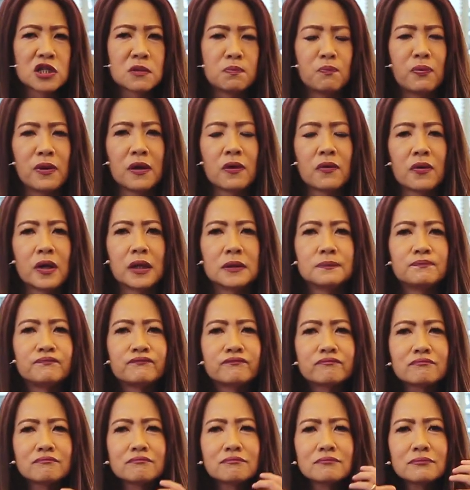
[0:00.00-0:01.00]
Spirit
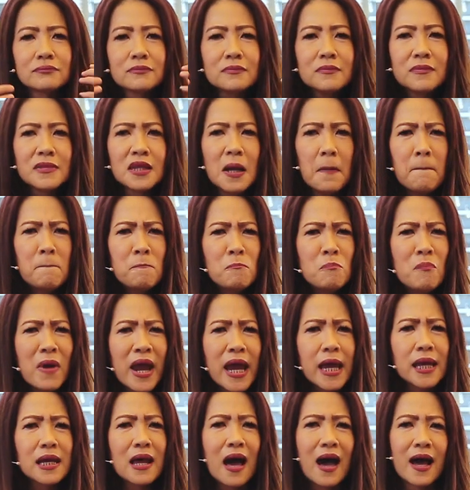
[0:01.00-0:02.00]

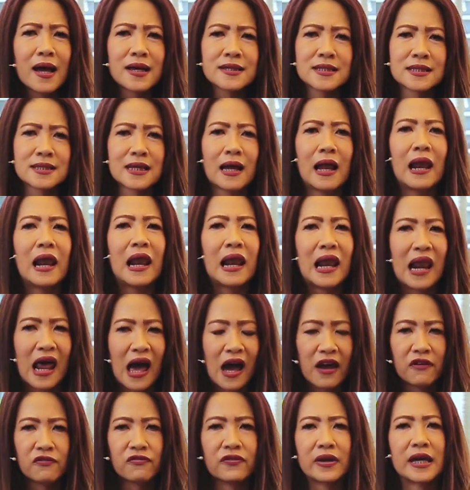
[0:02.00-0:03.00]
made us
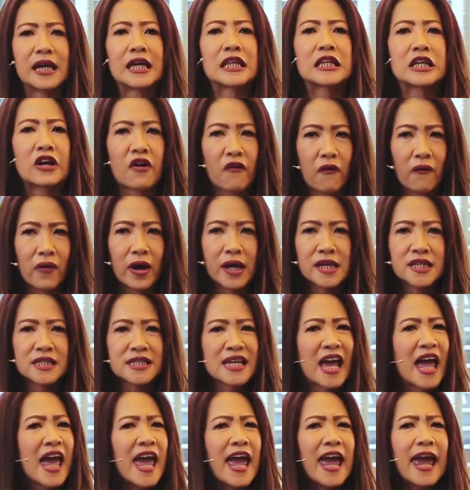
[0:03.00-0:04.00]
alive in
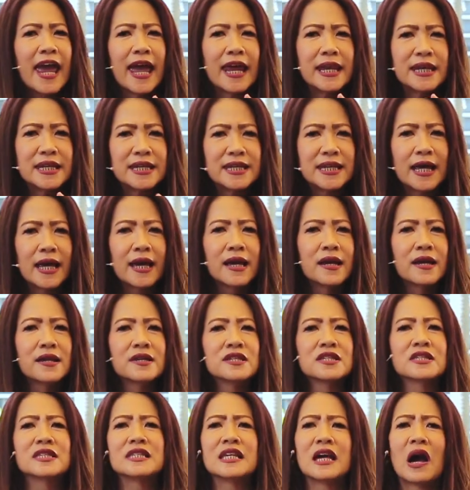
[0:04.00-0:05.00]
Christ. And that
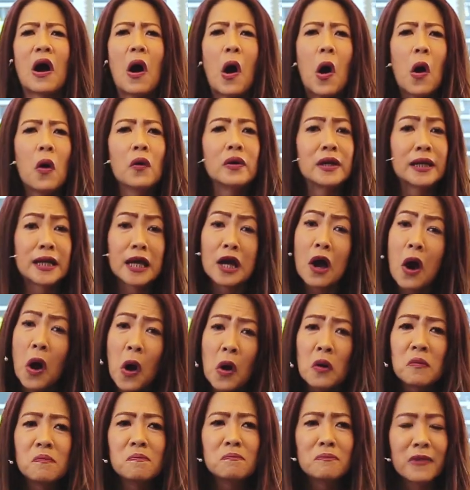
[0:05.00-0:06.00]
is the only
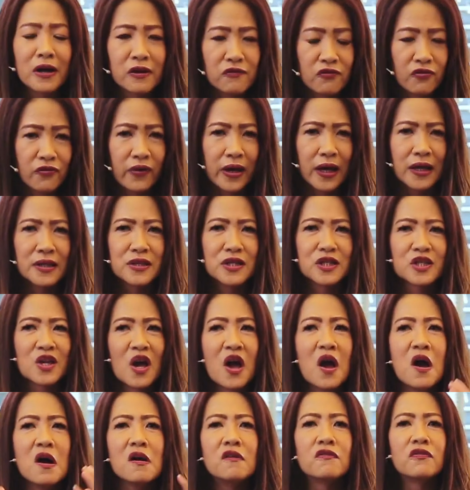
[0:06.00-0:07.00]
hope, my friends,
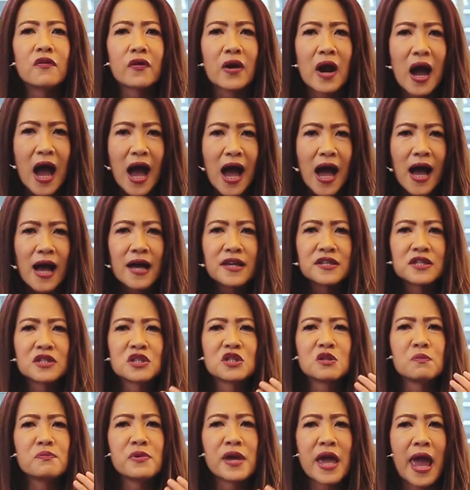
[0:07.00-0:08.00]
for
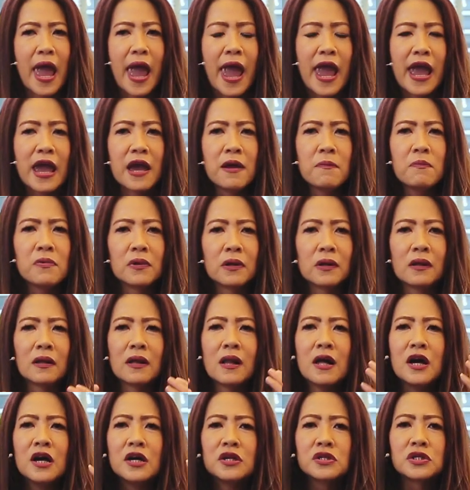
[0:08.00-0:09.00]
us to be
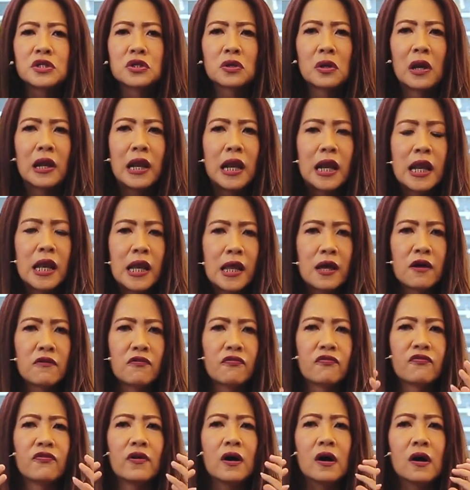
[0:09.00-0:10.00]
able to
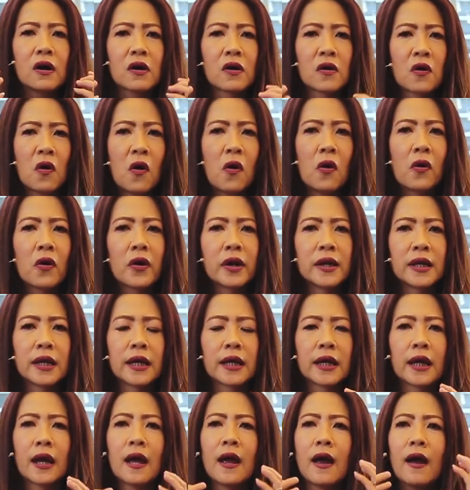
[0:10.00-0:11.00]
live
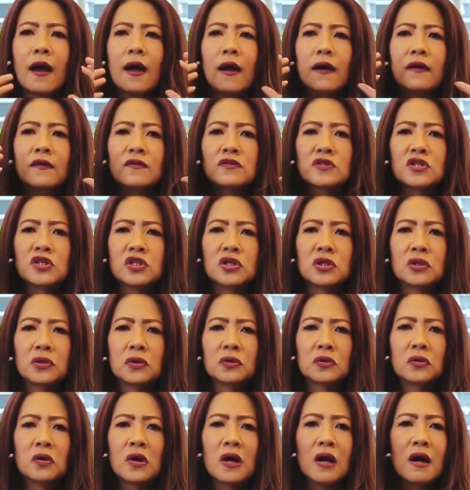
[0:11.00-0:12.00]
according
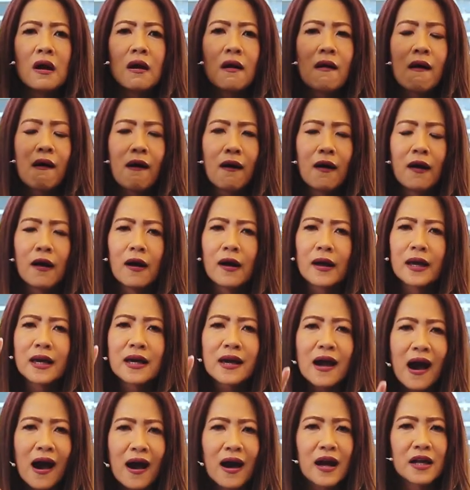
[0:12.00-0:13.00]
to
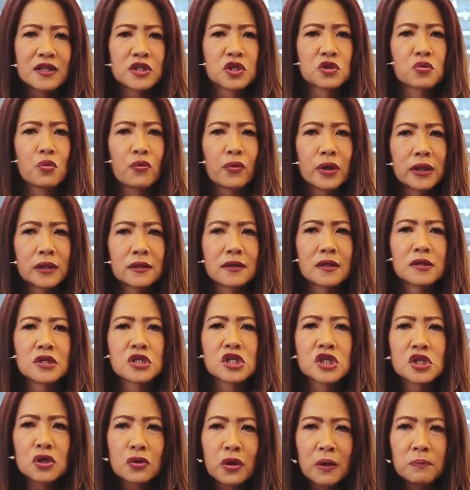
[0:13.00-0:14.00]
God's
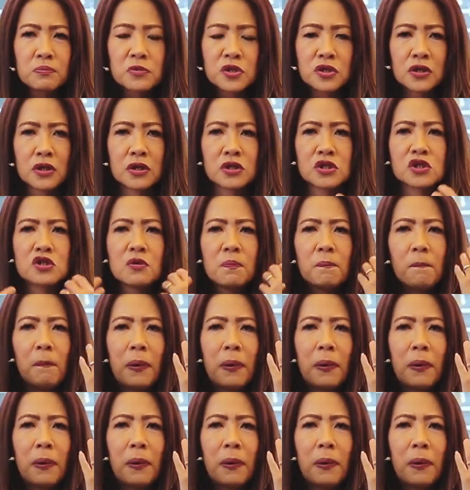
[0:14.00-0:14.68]
written scripture, to